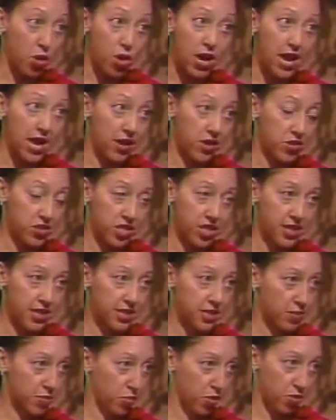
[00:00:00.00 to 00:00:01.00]
more
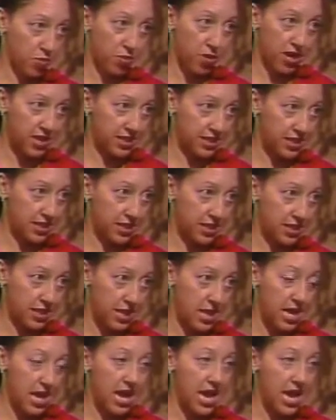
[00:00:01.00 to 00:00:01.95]
energized, more present,